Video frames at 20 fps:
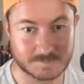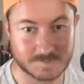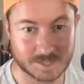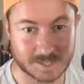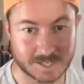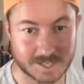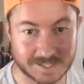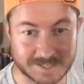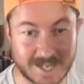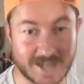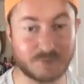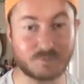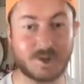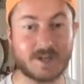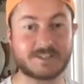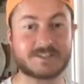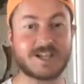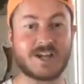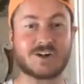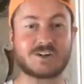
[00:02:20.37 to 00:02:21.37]
And that
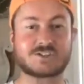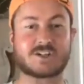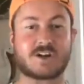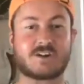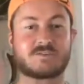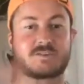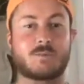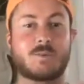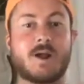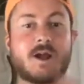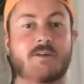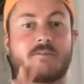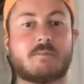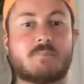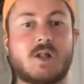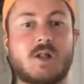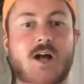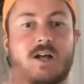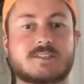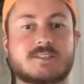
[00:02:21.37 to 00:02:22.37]
right there deserves a round of
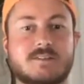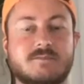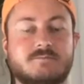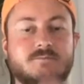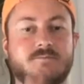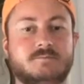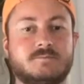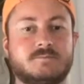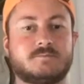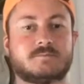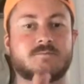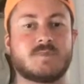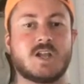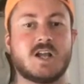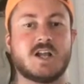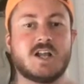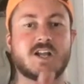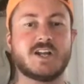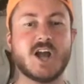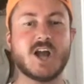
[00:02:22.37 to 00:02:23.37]
applause.
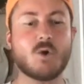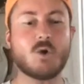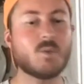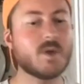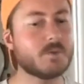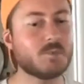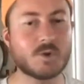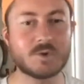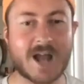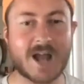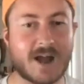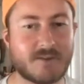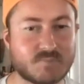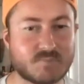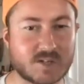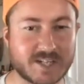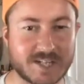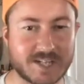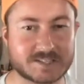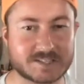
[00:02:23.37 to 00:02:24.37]
No, we will not
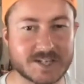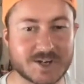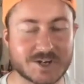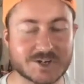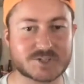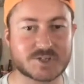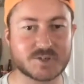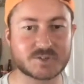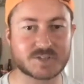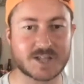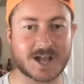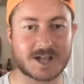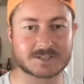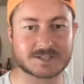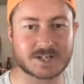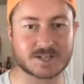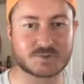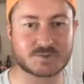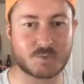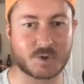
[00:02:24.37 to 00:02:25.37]
forget the year
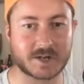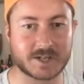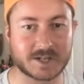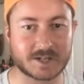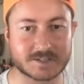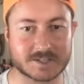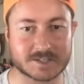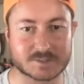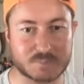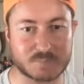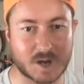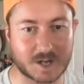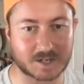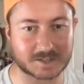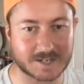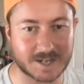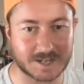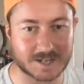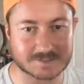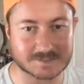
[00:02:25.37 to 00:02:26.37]
2020 on this
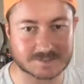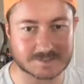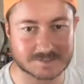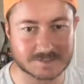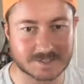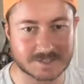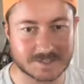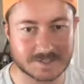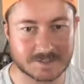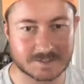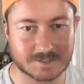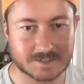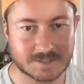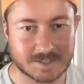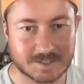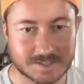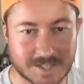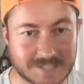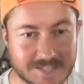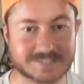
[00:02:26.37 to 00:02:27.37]
podcast.
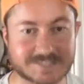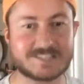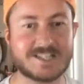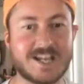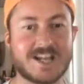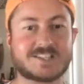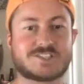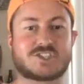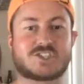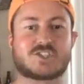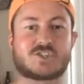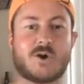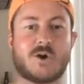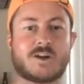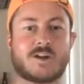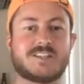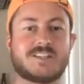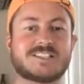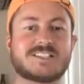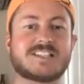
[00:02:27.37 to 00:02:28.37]
Let's get
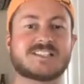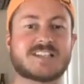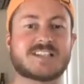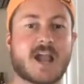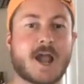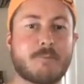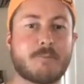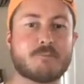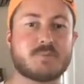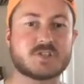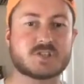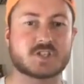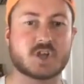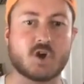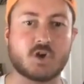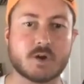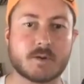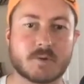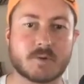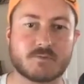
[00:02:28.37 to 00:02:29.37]
started. This is
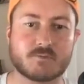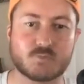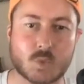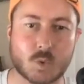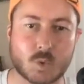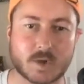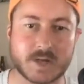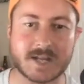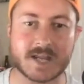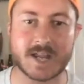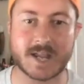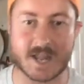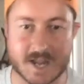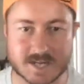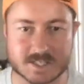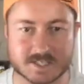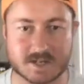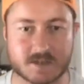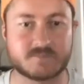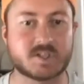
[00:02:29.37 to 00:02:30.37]
episode number
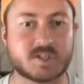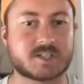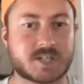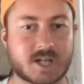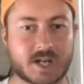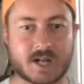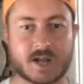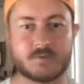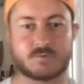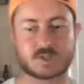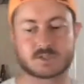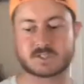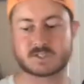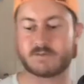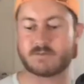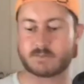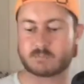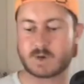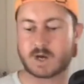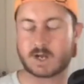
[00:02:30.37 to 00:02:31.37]
48 of the
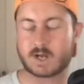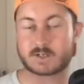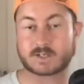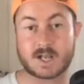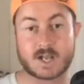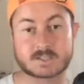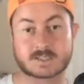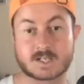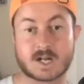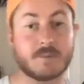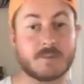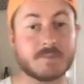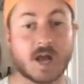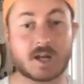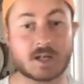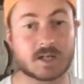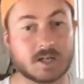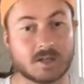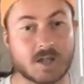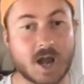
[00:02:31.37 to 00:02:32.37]
10After7 podcast, and I'm
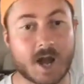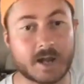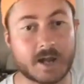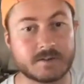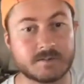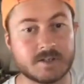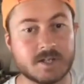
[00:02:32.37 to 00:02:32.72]
not going to lie.